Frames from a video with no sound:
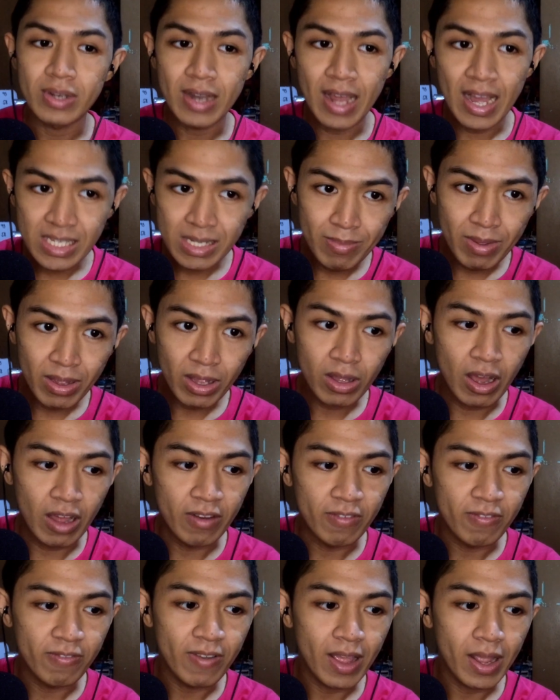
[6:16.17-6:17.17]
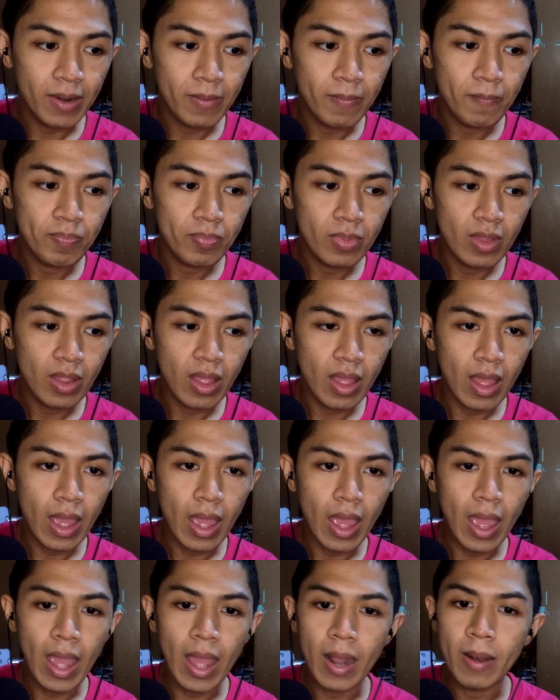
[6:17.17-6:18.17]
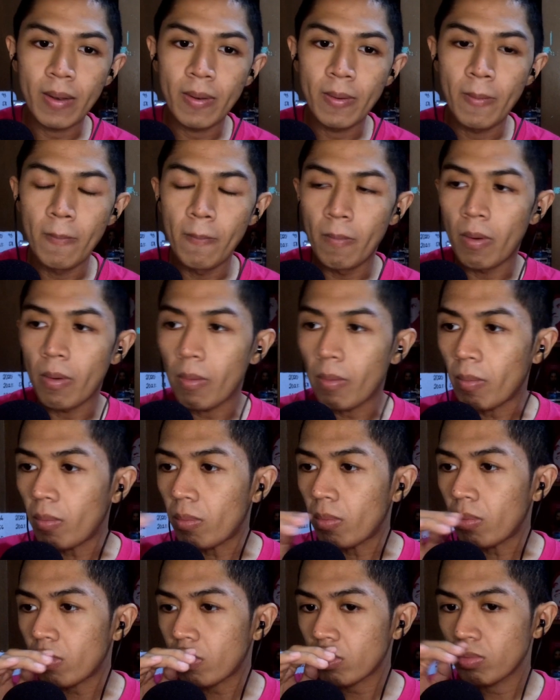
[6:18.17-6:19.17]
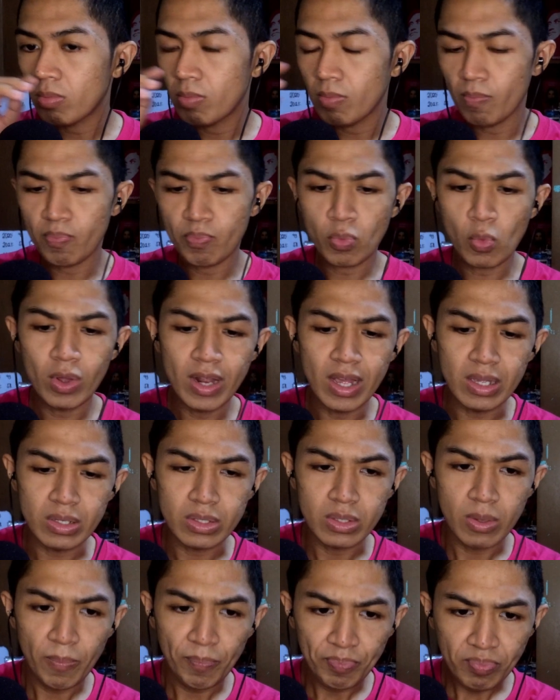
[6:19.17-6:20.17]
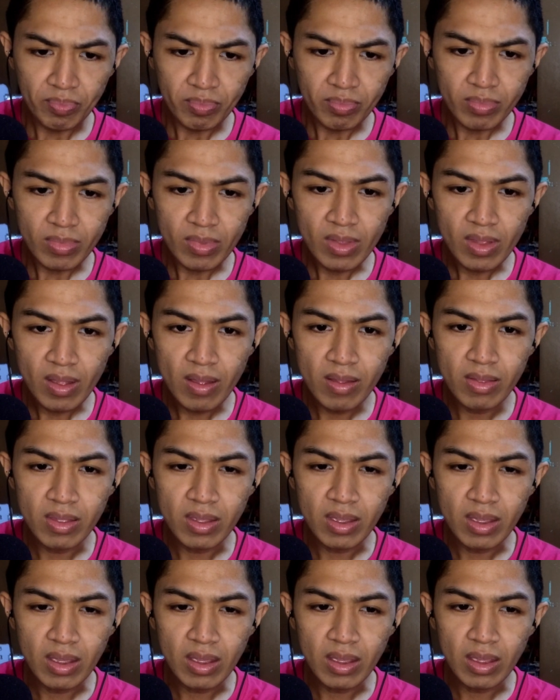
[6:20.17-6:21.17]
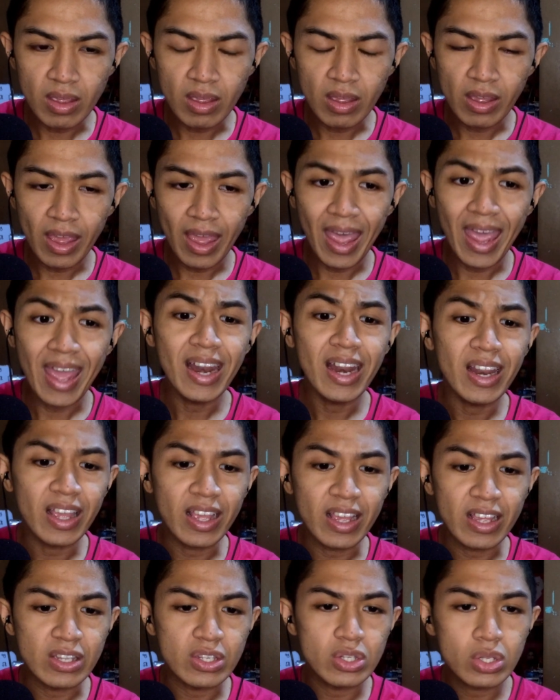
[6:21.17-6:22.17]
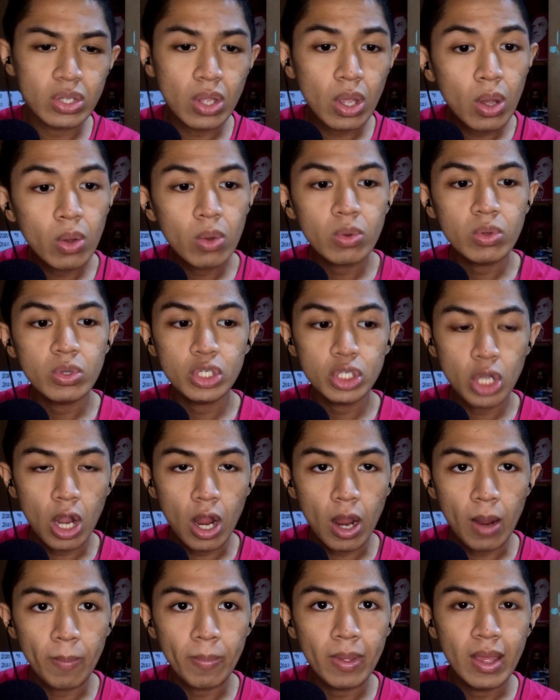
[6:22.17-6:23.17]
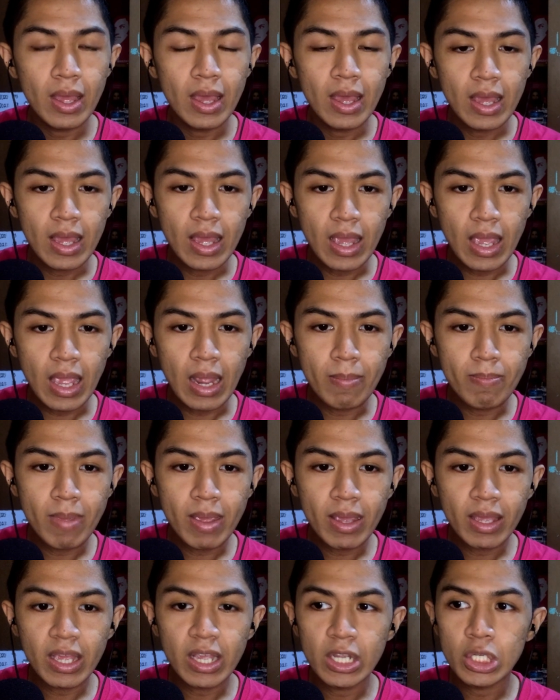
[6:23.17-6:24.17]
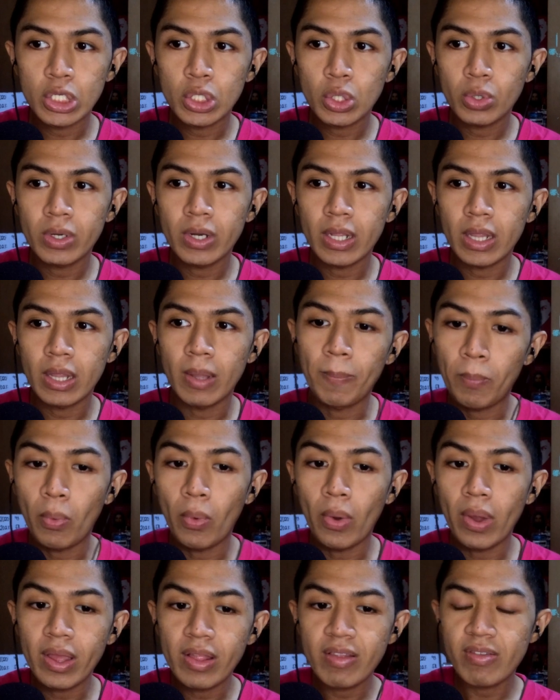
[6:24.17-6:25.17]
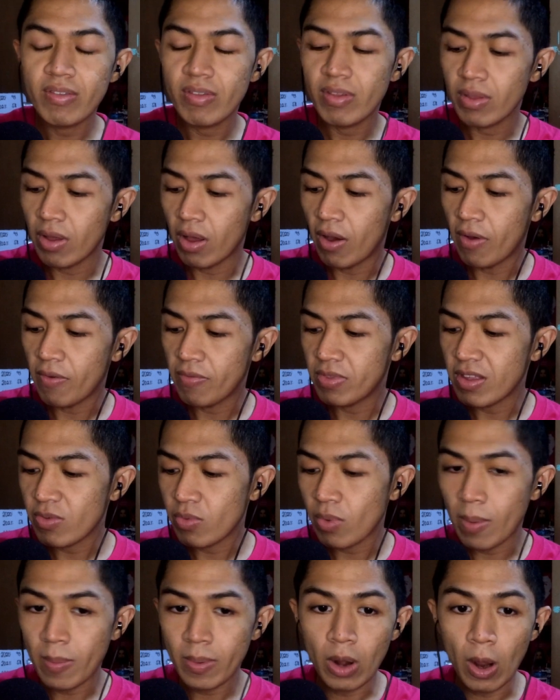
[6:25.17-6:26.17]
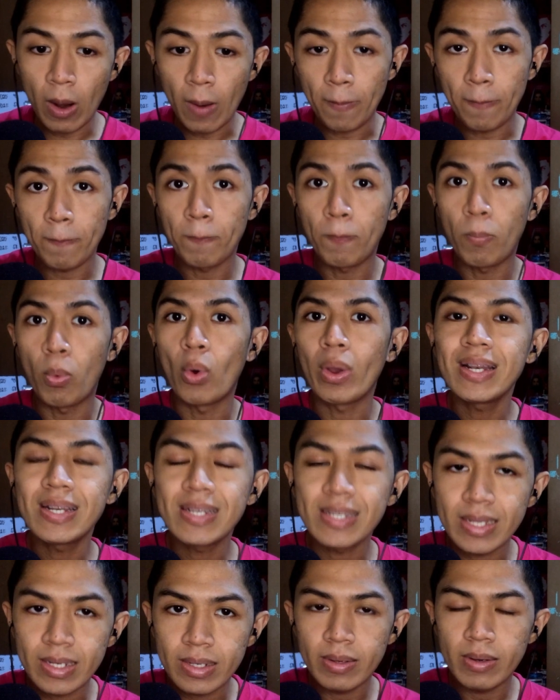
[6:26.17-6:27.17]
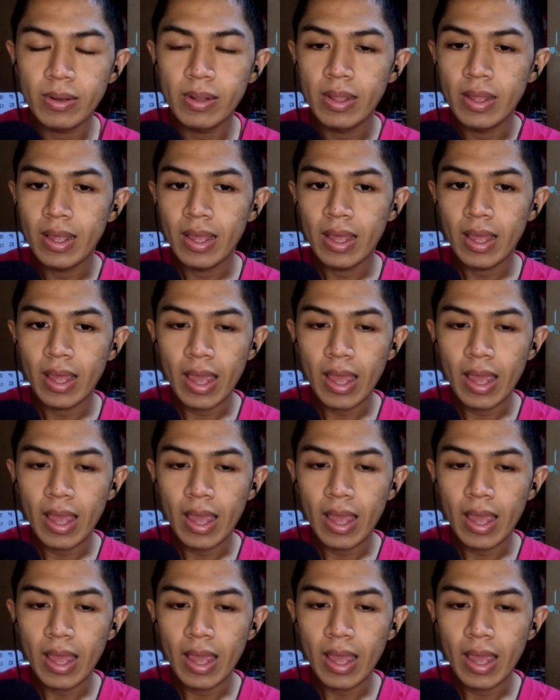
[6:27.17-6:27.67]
So that's a big conflict. And what else? The editing is so sharp in making sure that the points of these women are pointed,